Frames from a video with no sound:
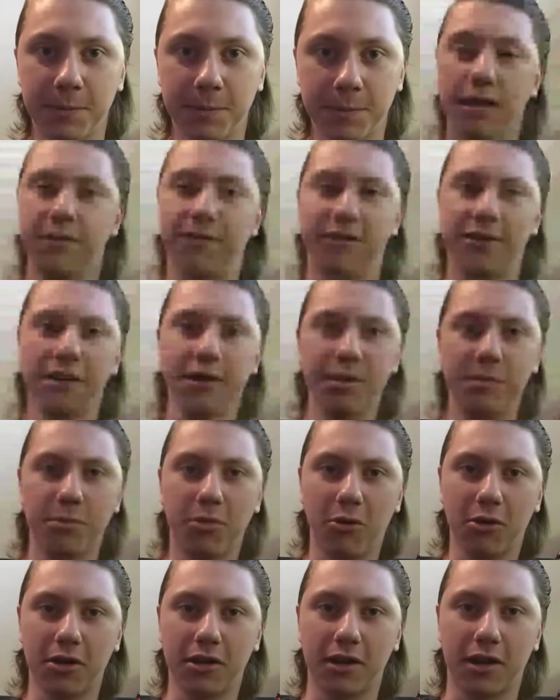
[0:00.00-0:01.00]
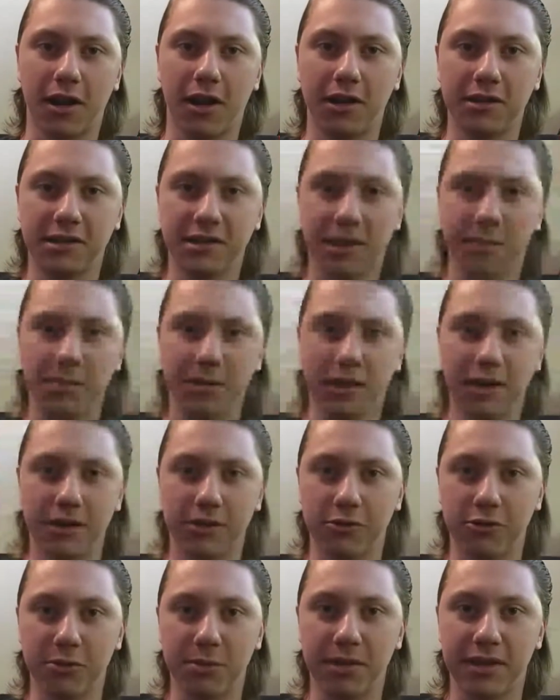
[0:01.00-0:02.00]
A very important concept in
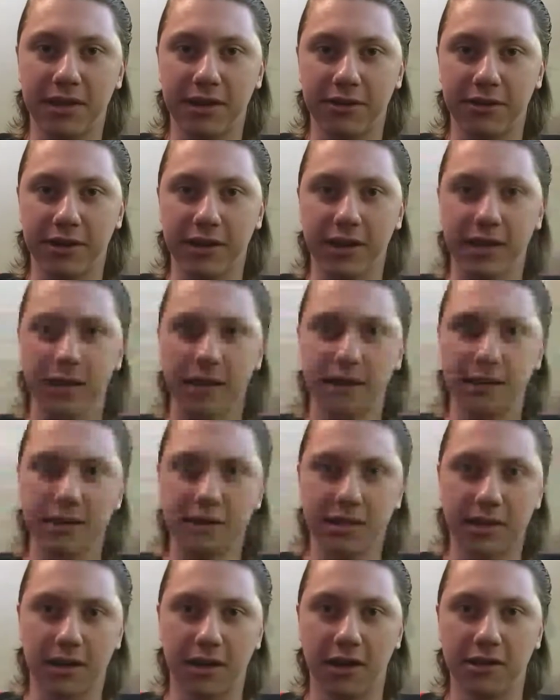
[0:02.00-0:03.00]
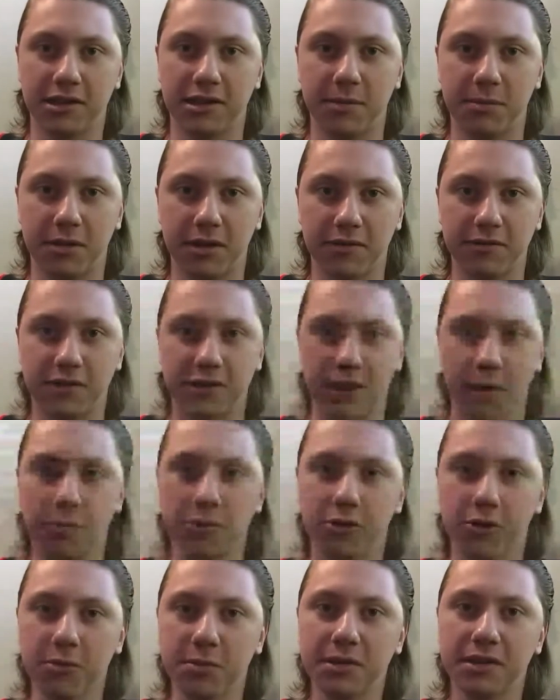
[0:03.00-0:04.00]
group theory is the concept of
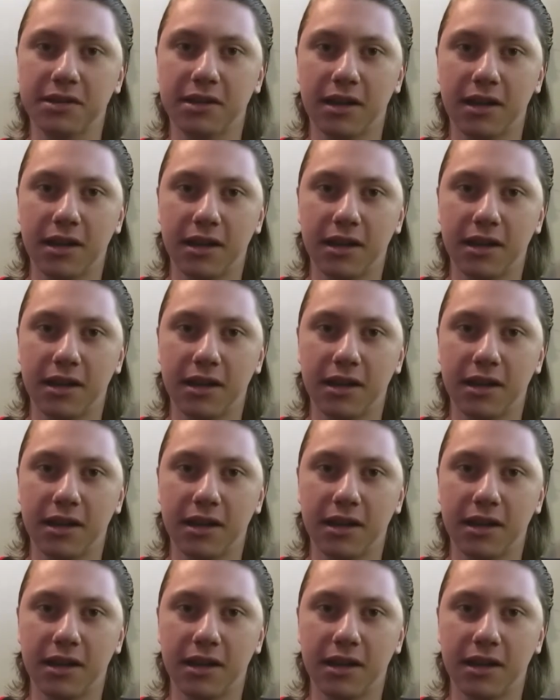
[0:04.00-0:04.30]
subgroups.